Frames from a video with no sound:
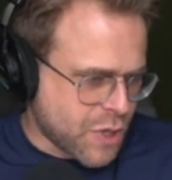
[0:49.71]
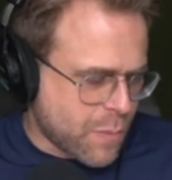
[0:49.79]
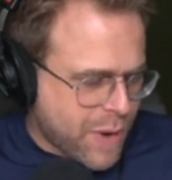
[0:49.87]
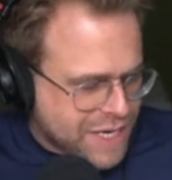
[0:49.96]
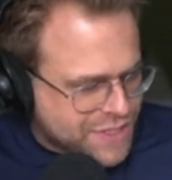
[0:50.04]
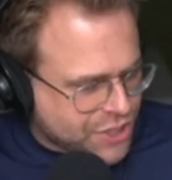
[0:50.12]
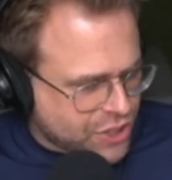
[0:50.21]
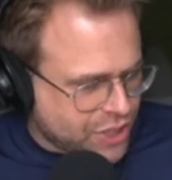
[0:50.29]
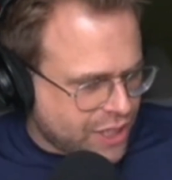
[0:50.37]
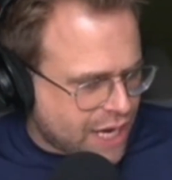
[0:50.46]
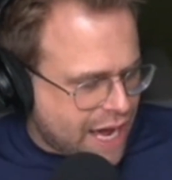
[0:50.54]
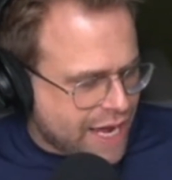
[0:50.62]

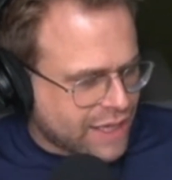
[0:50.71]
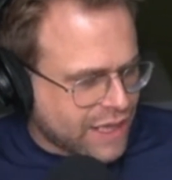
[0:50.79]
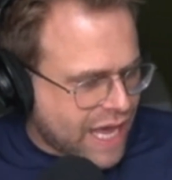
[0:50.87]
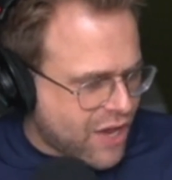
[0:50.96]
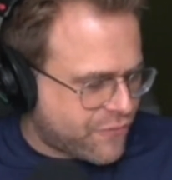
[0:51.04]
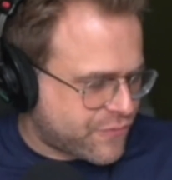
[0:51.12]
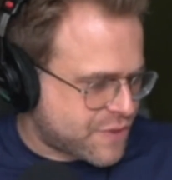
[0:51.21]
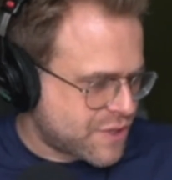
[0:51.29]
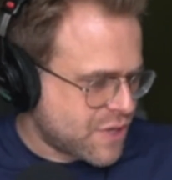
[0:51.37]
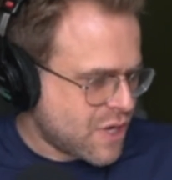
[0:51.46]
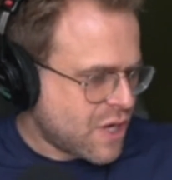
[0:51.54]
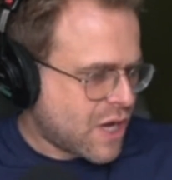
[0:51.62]
basically I left.
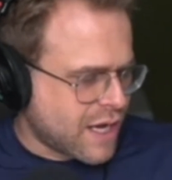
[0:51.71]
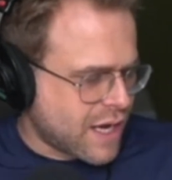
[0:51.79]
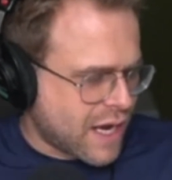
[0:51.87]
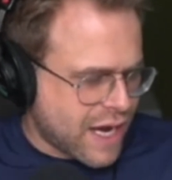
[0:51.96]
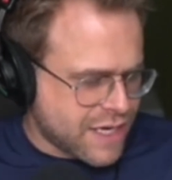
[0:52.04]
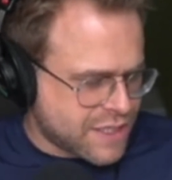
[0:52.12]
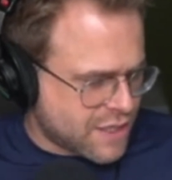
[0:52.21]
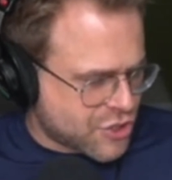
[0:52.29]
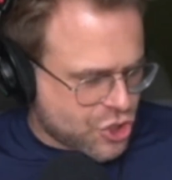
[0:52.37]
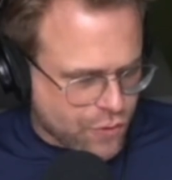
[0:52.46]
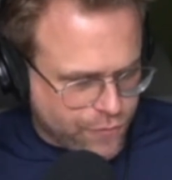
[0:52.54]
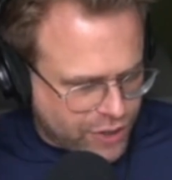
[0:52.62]
I did a
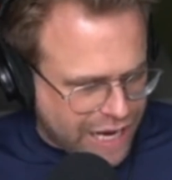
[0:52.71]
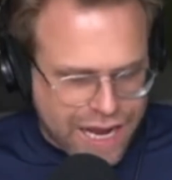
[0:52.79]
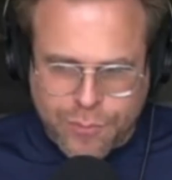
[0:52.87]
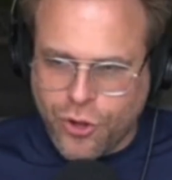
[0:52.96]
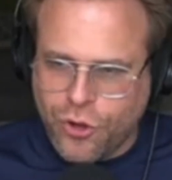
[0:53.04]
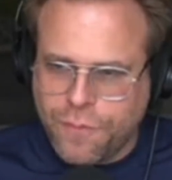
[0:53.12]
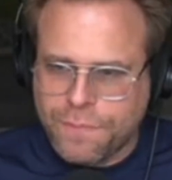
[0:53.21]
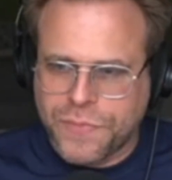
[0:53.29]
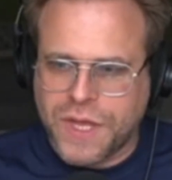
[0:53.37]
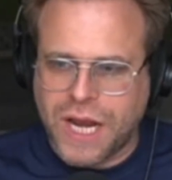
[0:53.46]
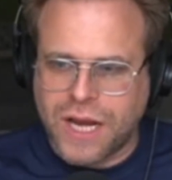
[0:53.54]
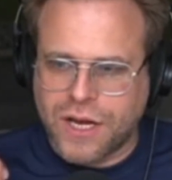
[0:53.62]
show for cable,
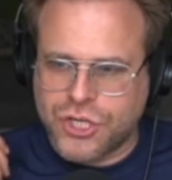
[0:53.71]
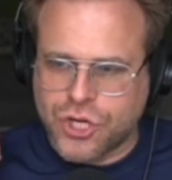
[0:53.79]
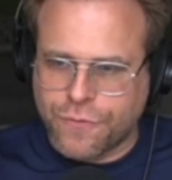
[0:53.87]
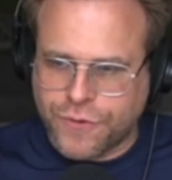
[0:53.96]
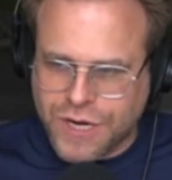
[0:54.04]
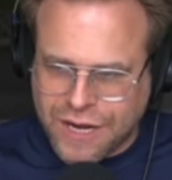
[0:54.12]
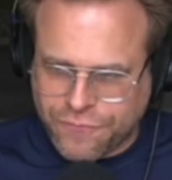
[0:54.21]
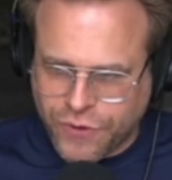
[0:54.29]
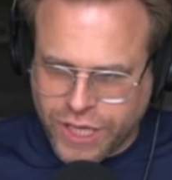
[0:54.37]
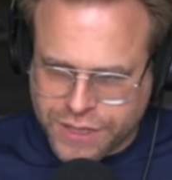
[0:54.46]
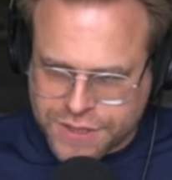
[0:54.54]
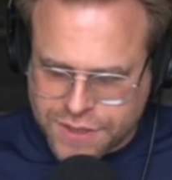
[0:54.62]
then I did a show for
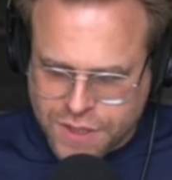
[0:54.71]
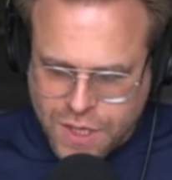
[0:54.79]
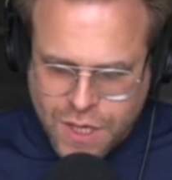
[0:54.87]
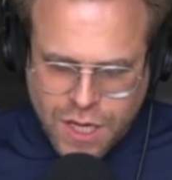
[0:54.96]
Netflix.